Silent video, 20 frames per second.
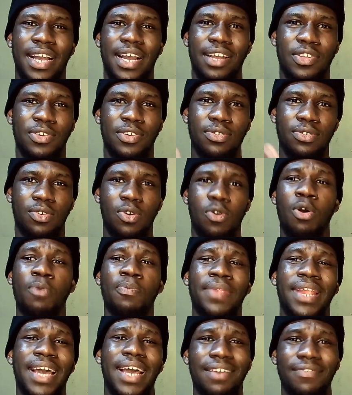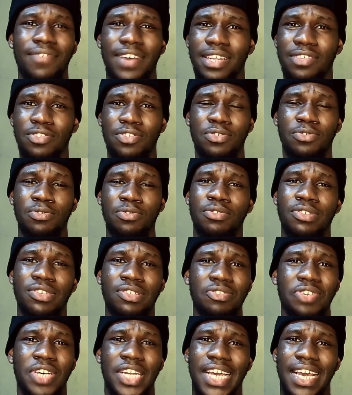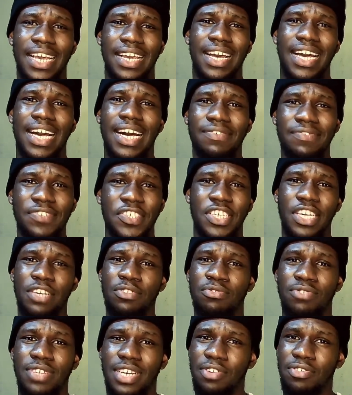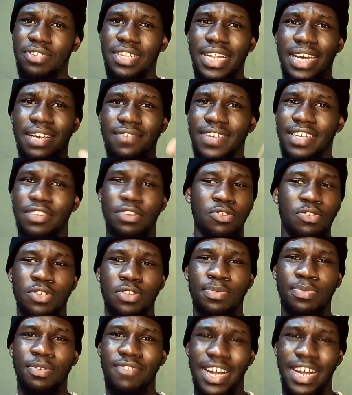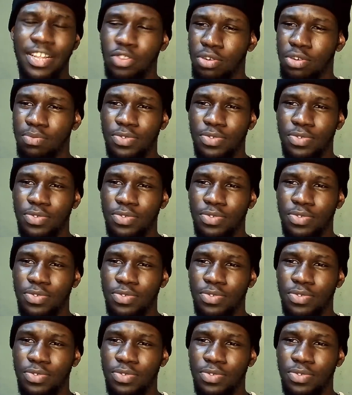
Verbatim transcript: I just come live and just so it's not like I have schedules and all lives are just going to be random.